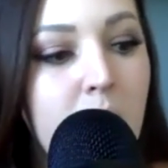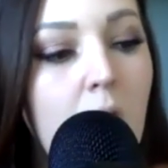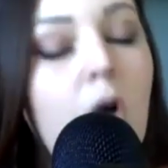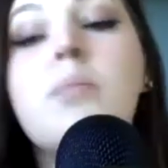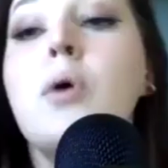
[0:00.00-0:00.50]

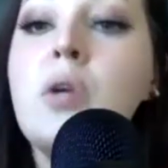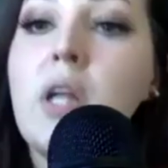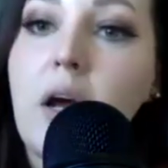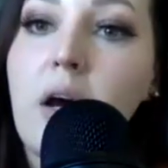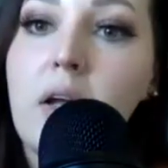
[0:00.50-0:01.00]

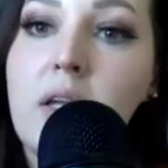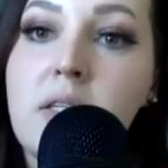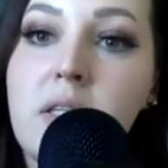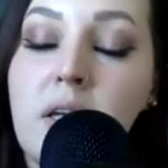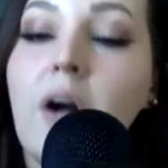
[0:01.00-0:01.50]
Harmonia
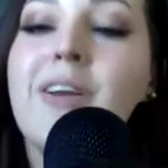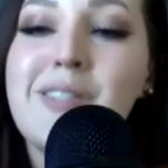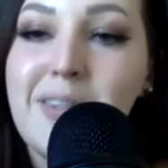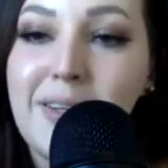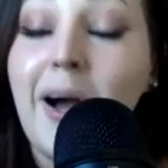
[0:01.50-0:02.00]
is the
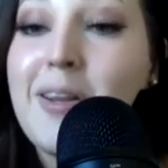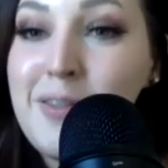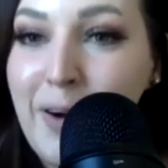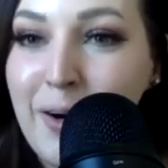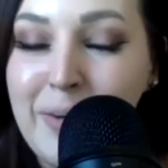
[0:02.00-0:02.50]
goddess
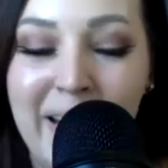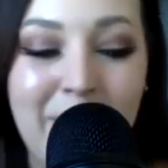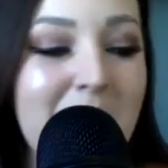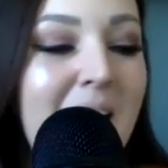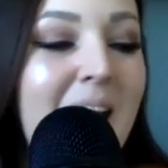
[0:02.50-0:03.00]
of harmony